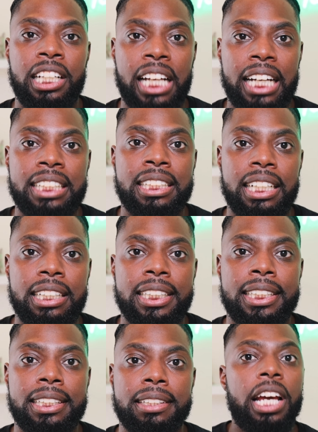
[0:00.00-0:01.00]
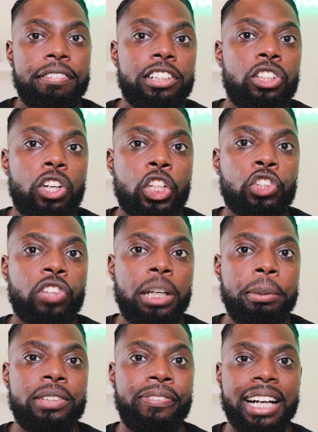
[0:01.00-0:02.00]
United States. If your dog's
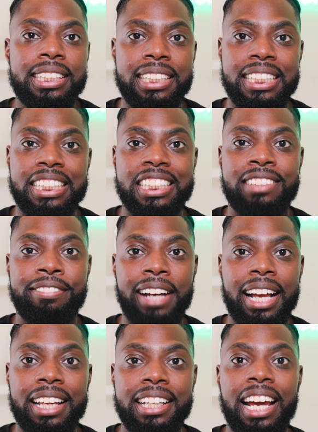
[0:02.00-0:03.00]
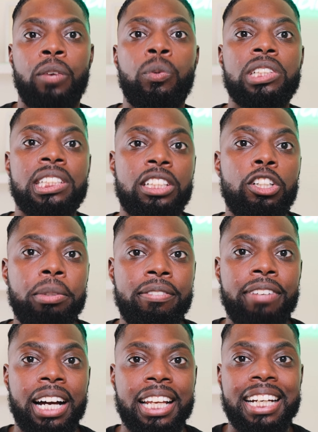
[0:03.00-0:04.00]
rabies vaccine is valid and will still be
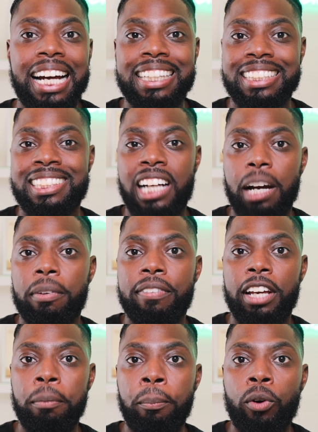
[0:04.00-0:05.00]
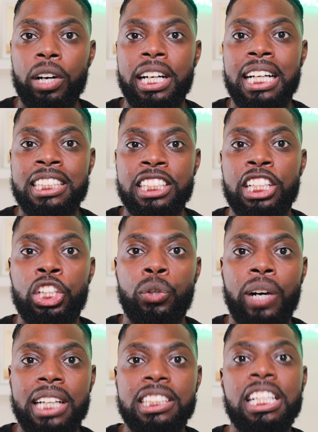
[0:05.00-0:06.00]
valid at the time of import into the
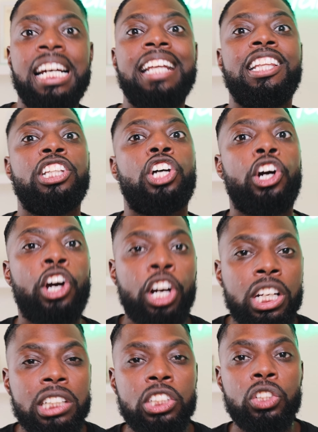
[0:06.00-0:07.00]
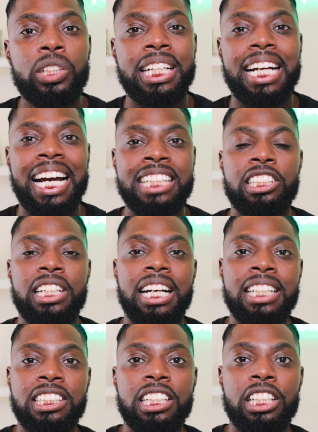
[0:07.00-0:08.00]
U S, then the earliest you can enter
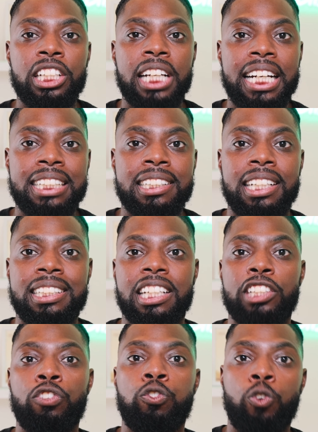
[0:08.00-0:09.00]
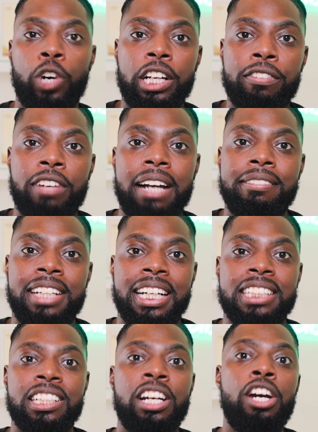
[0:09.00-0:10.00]
into the United States is forty-five
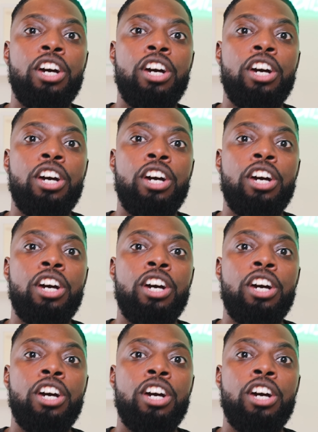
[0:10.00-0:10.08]
days